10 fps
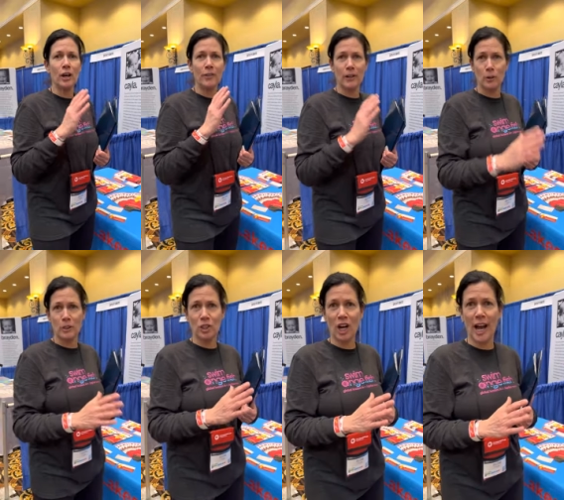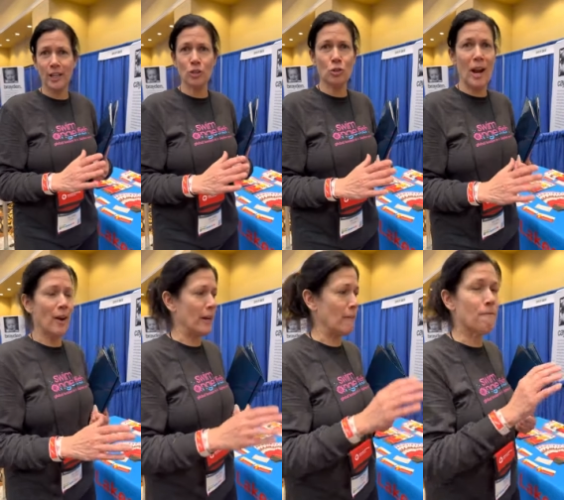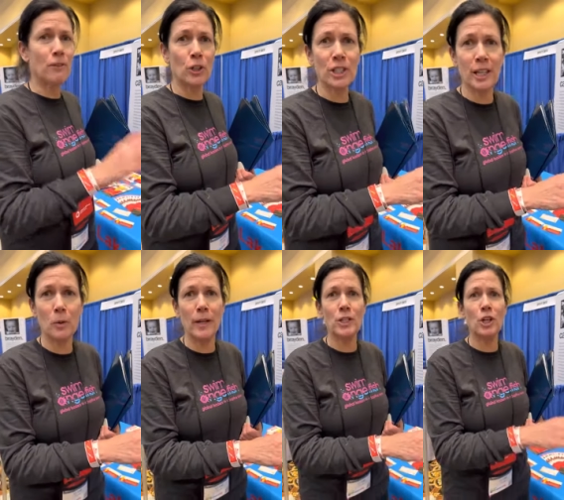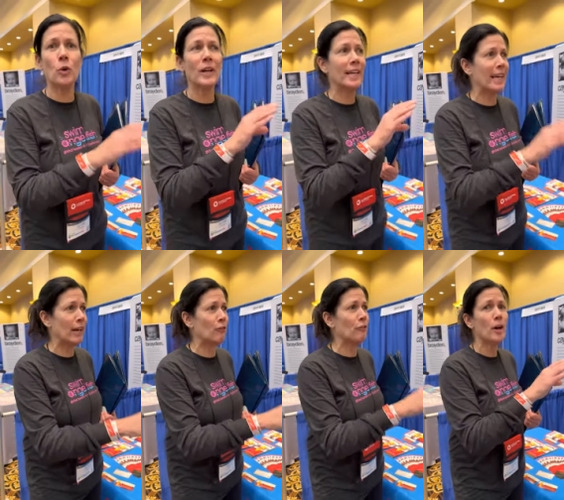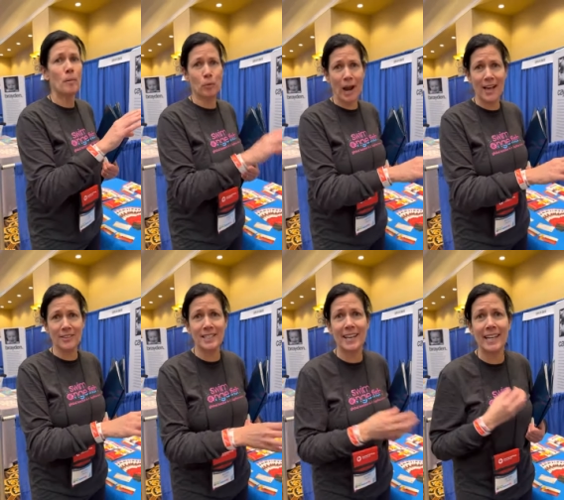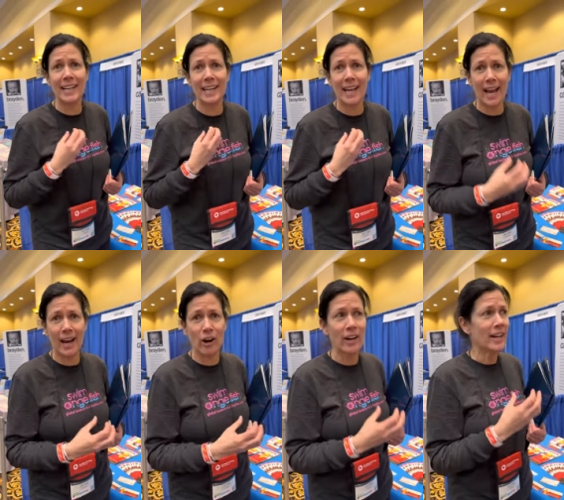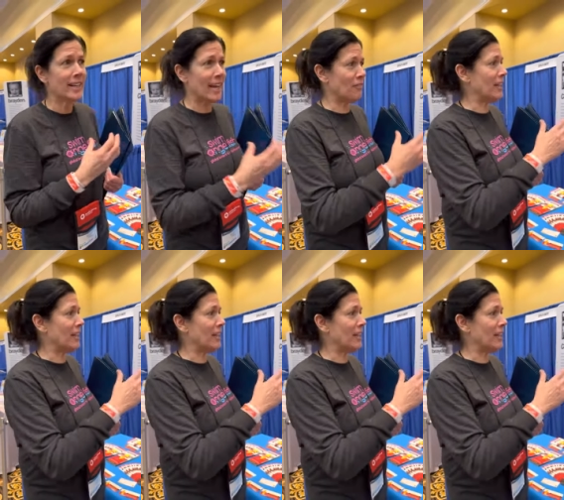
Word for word: there was a child drowning. First thing we do, give breaths. They need air. Get